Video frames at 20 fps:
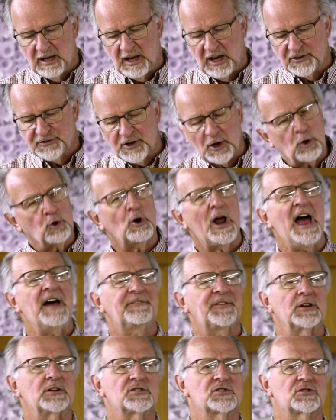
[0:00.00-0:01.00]
It's a
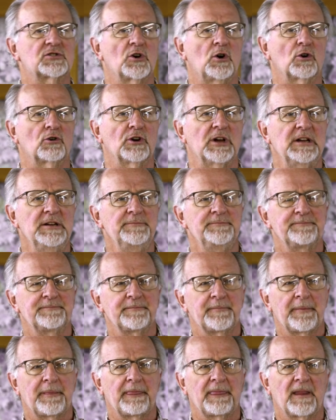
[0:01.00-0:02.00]
graphic story,
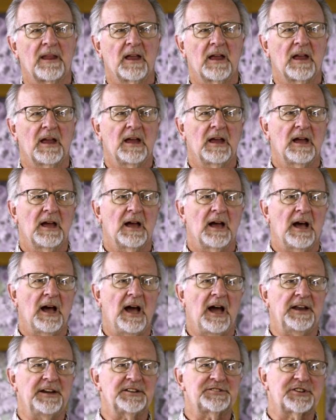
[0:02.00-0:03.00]

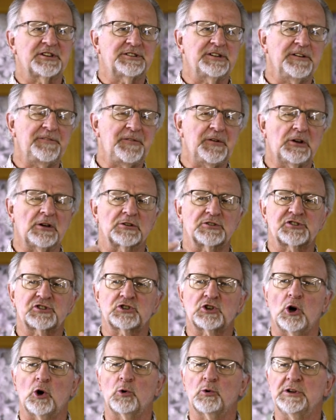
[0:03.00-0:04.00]
and it's a difficult
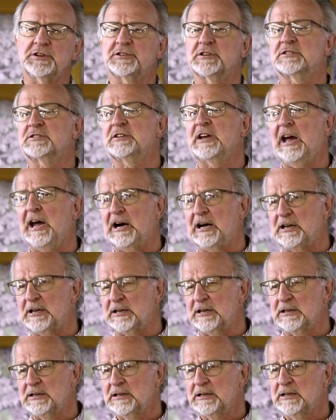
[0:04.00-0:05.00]
story to
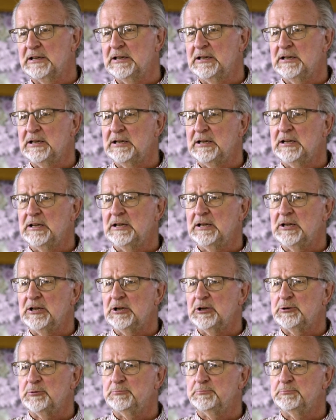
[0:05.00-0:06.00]
tell,
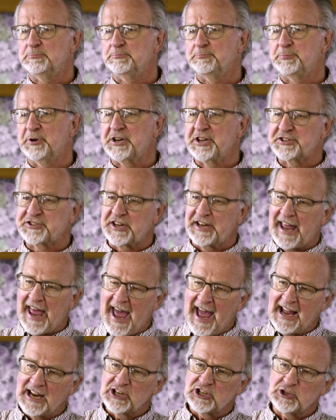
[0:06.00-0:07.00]
but it's an
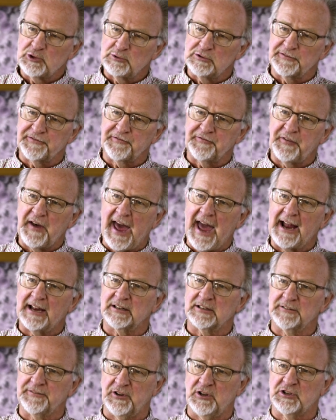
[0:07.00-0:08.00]
actual
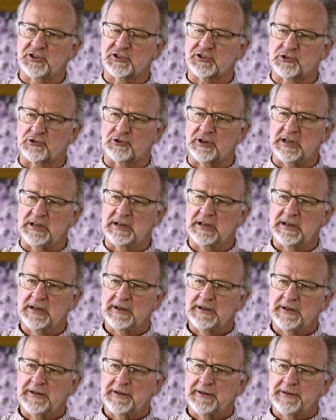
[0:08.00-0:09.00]
fact of history
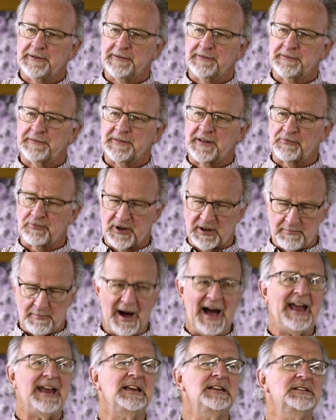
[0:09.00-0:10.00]
that
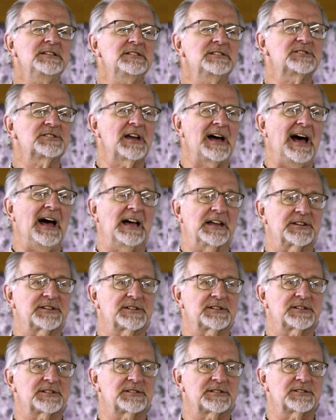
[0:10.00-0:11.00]
reminds
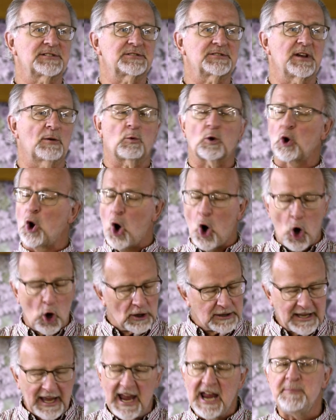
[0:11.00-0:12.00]
us that we're
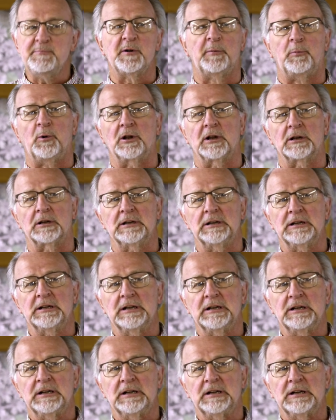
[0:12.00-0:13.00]
all capable
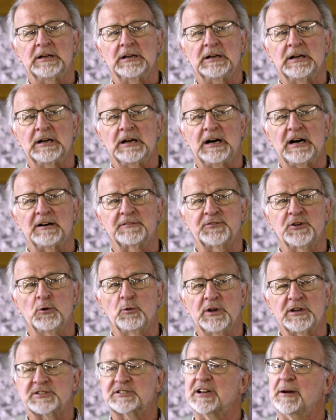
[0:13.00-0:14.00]
of
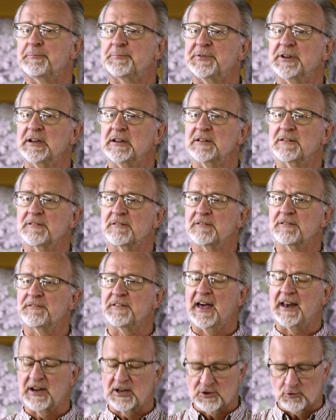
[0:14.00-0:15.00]
doing something
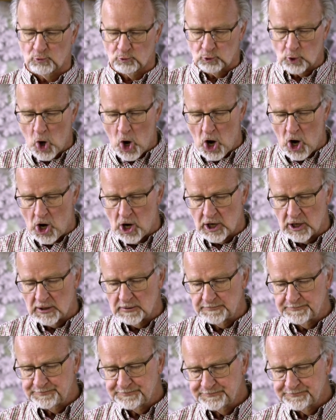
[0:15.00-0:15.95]
that is wrong.